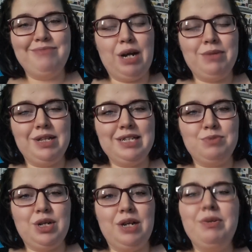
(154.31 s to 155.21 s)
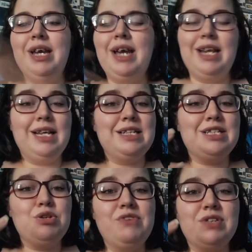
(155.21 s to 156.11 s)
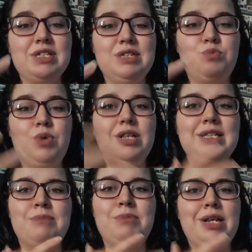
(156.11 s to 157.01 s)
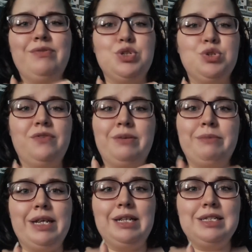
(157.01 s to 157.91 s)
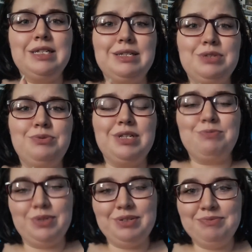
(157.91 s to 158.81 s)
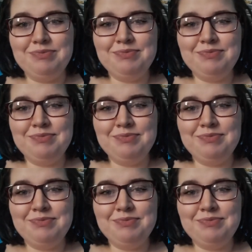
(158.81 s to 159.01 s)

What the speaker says: Comment, like, subscribe. And again, this is only for season 1, because I'm not even sure if they're making a season 2 at this point.